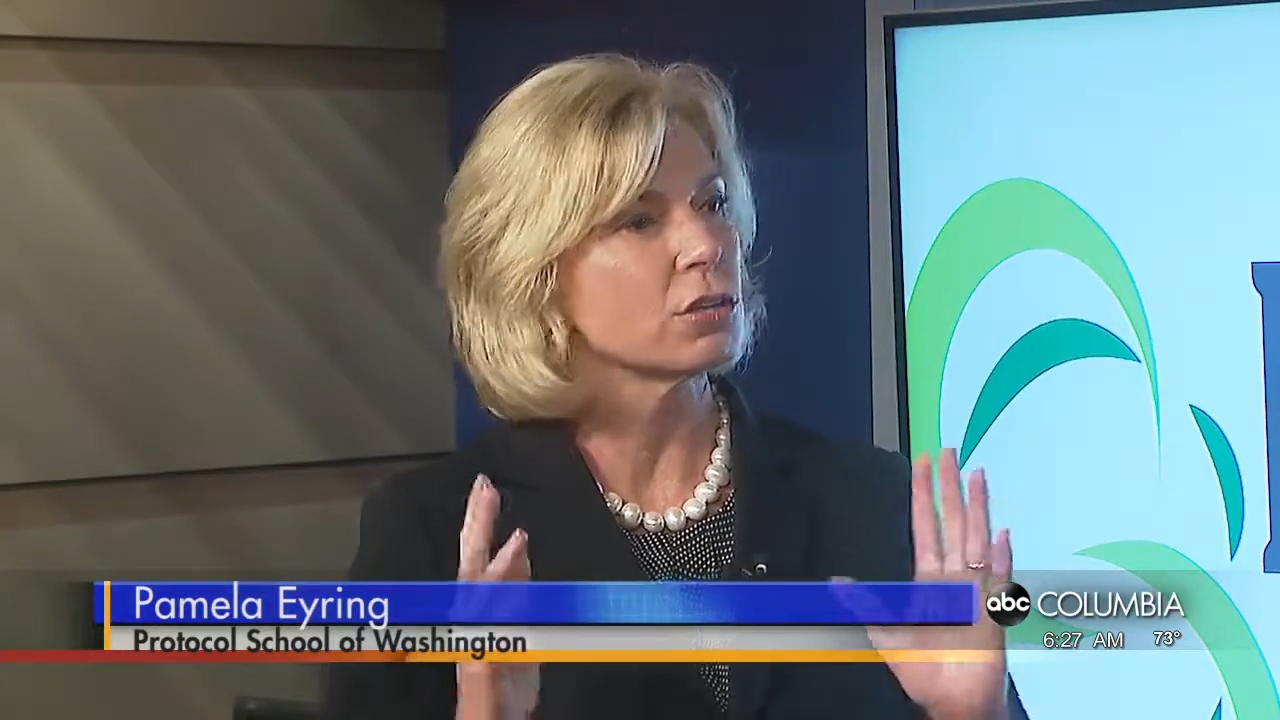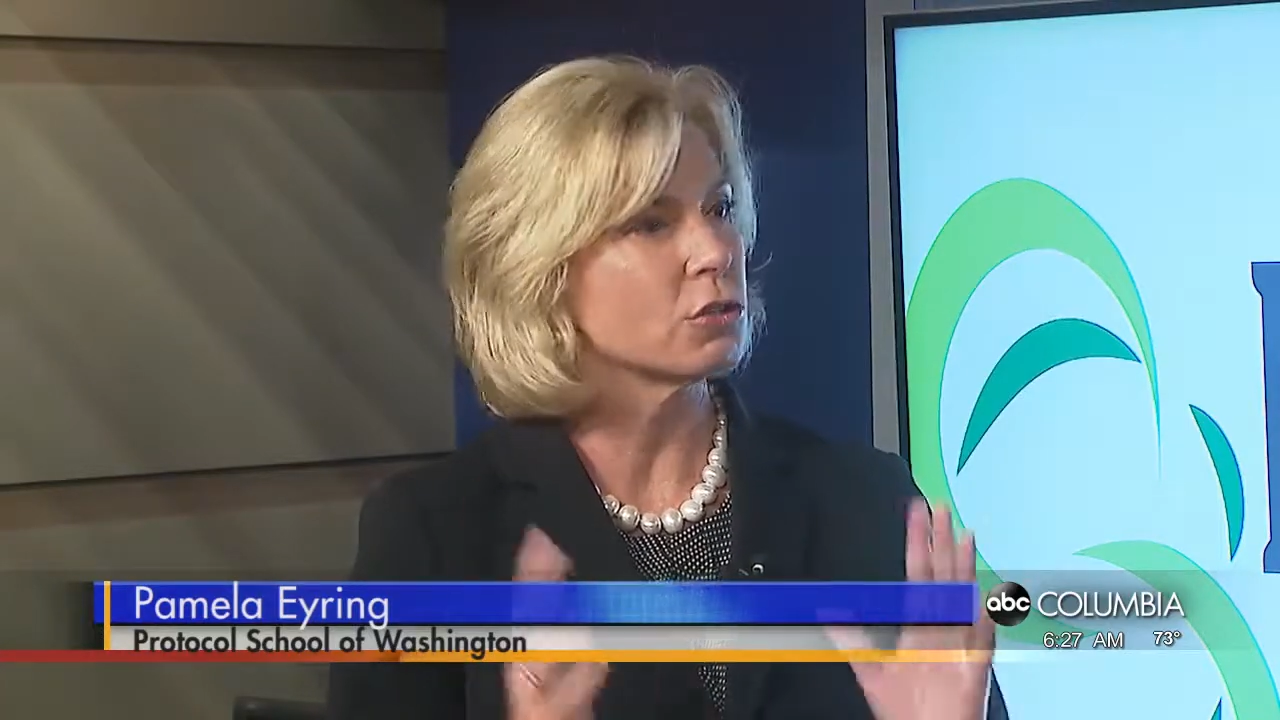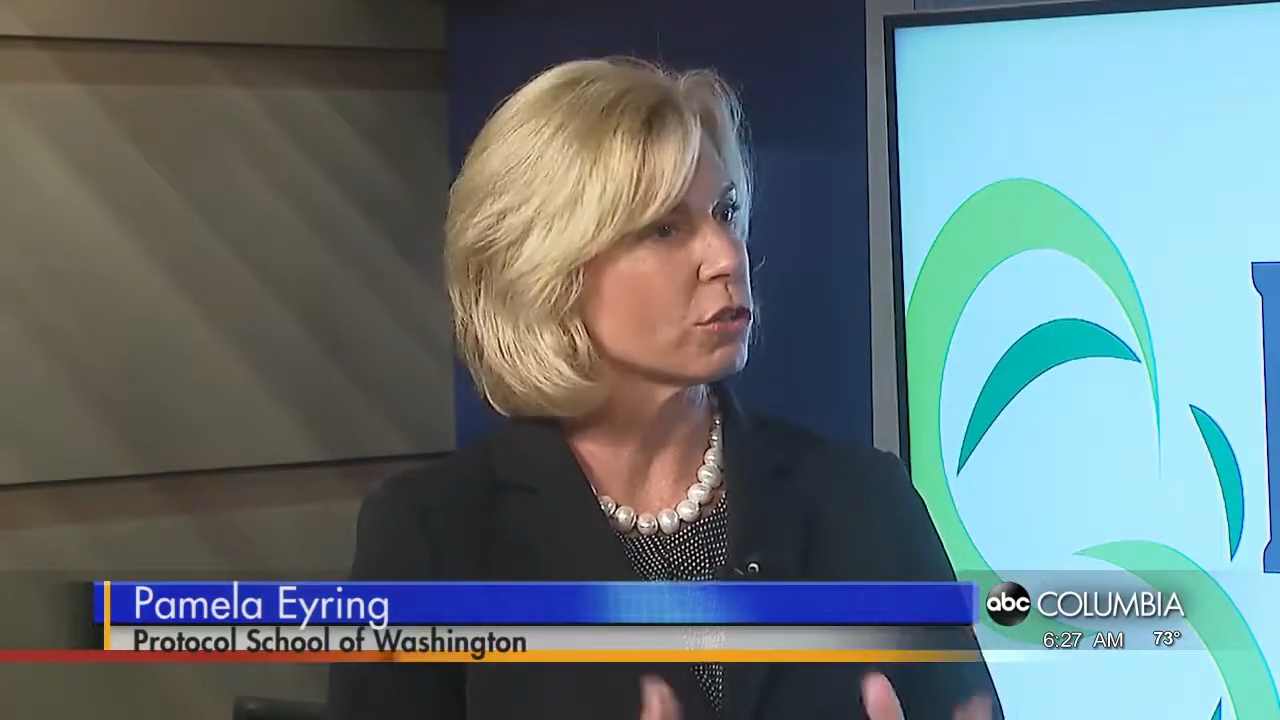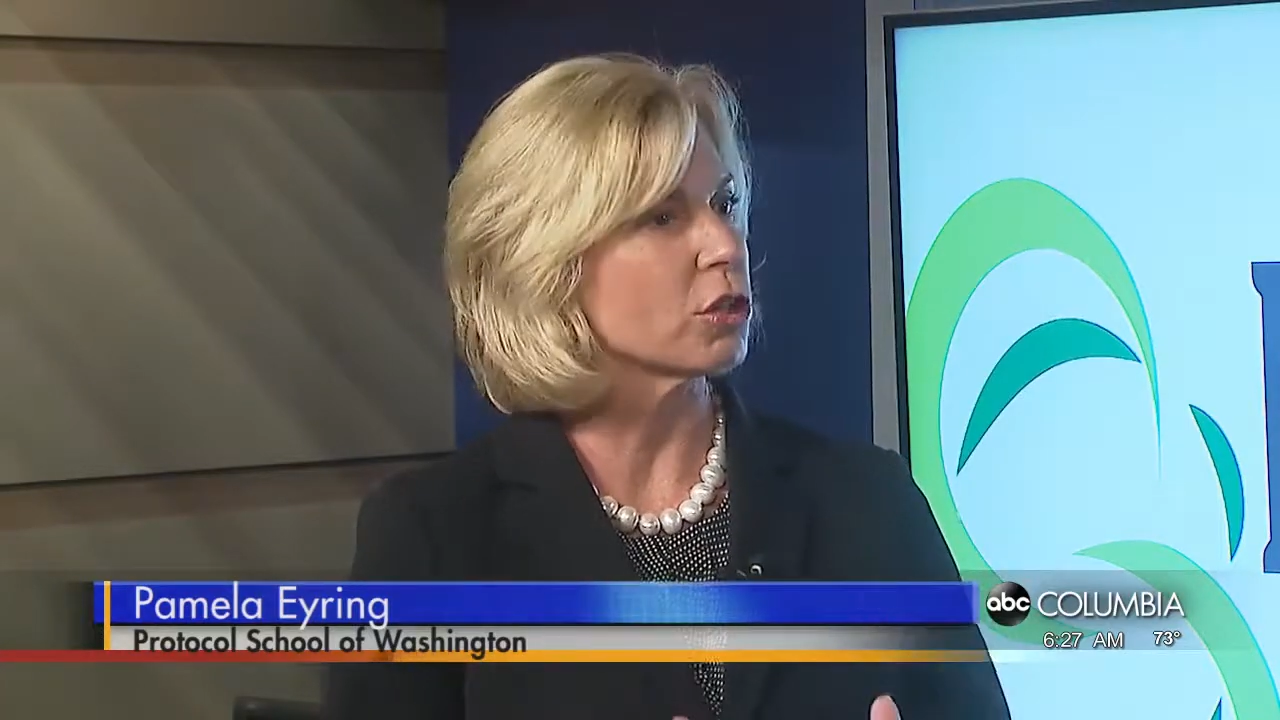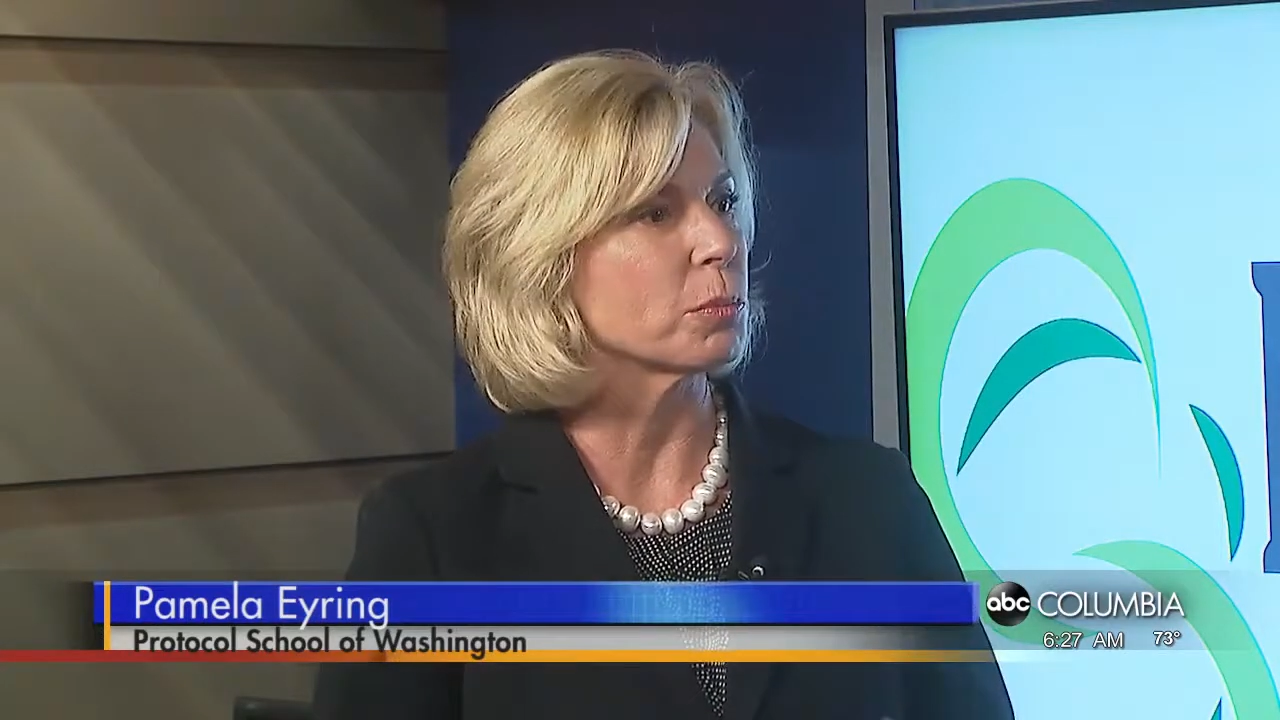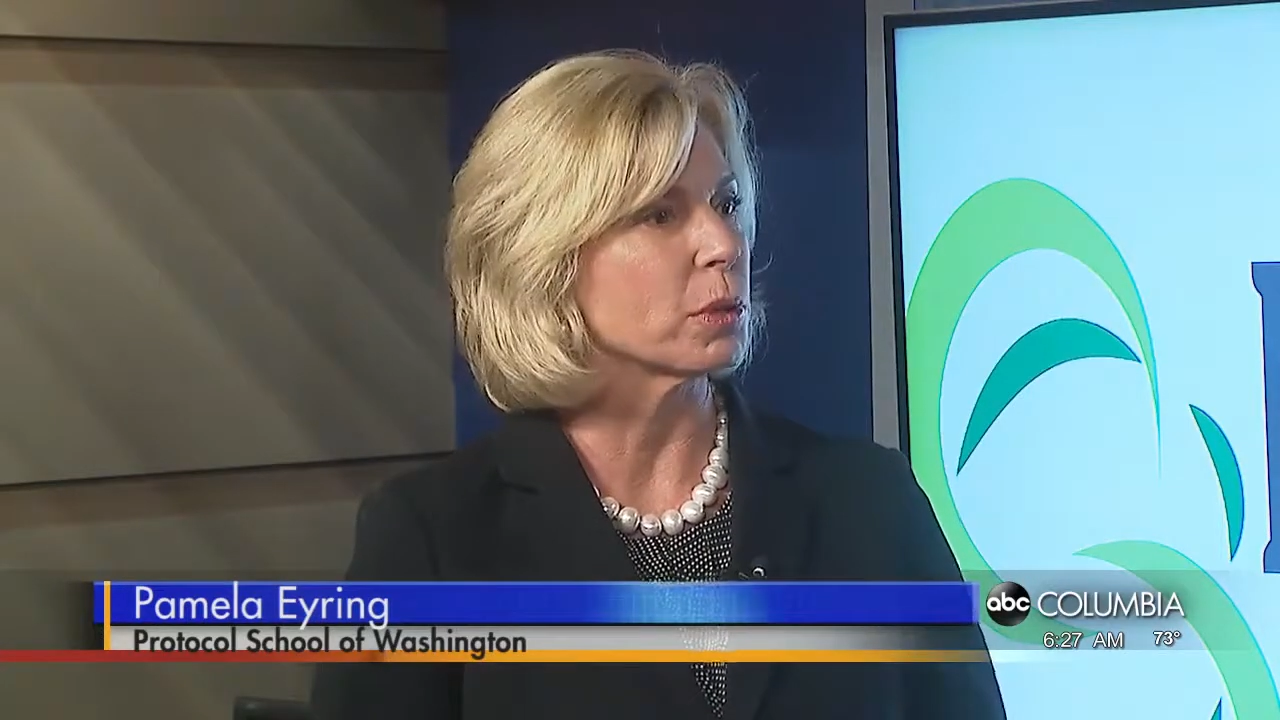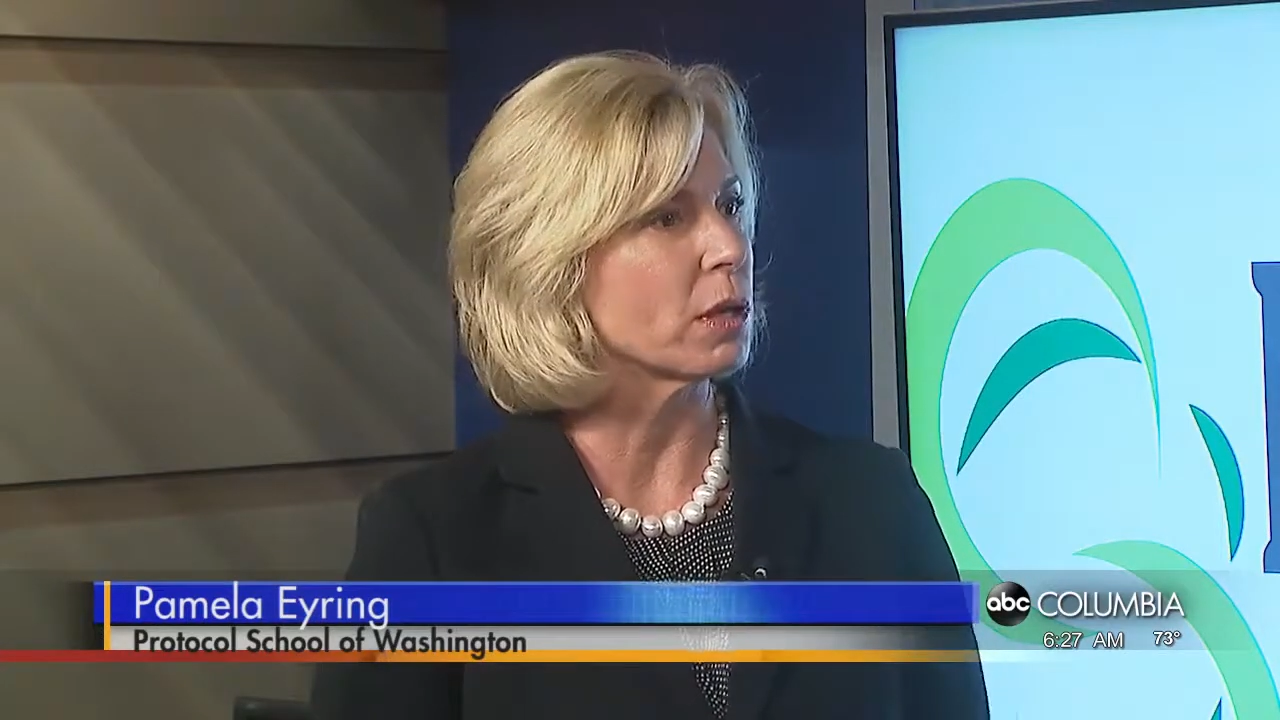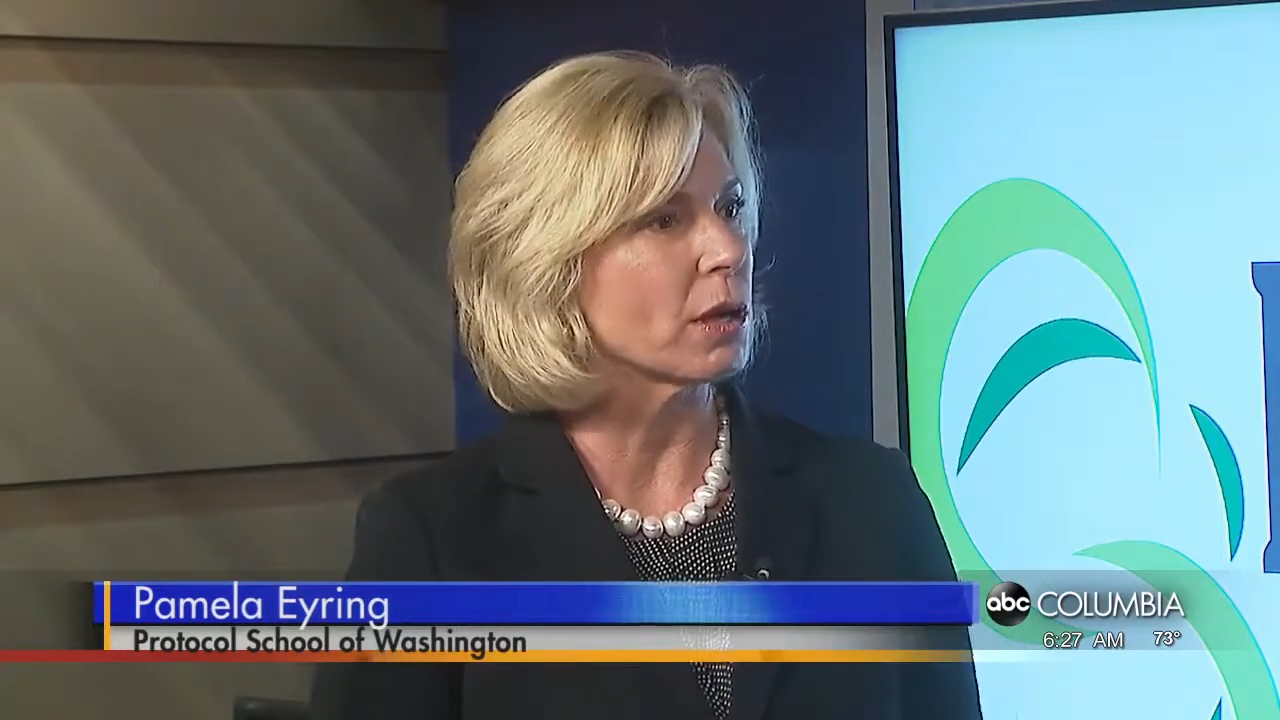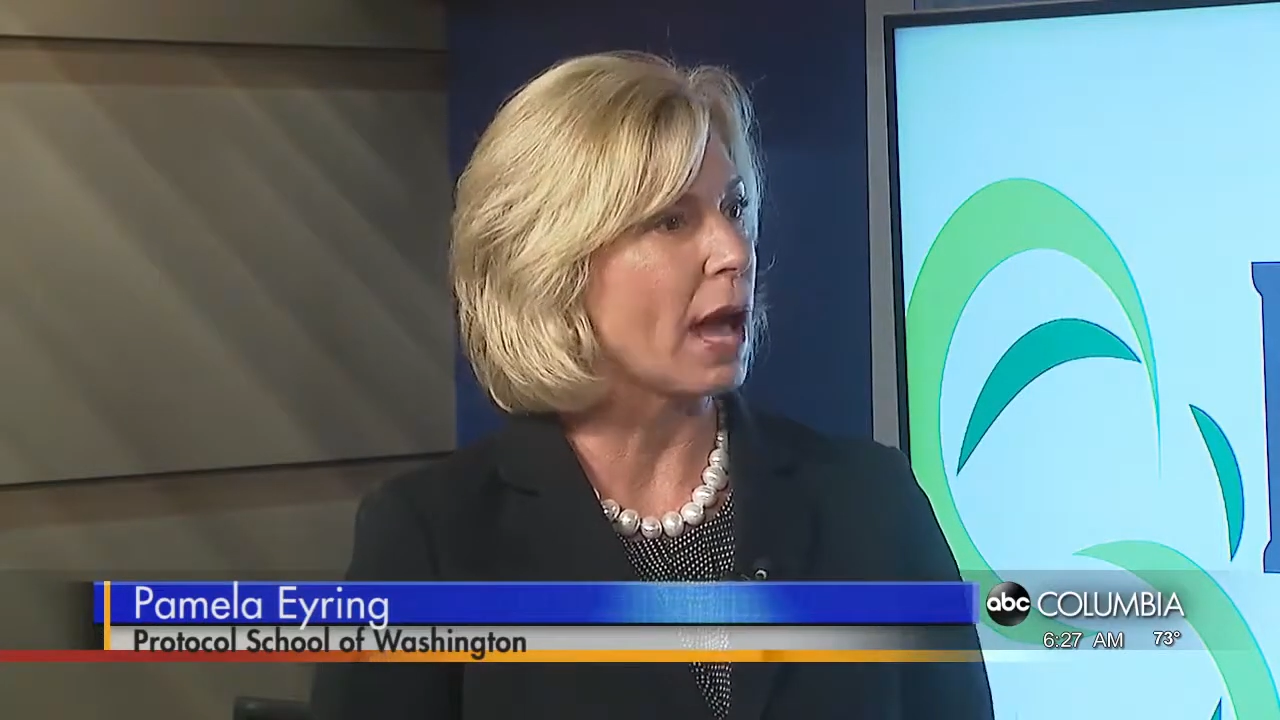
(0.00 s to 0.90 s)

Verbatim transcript: you're going to be an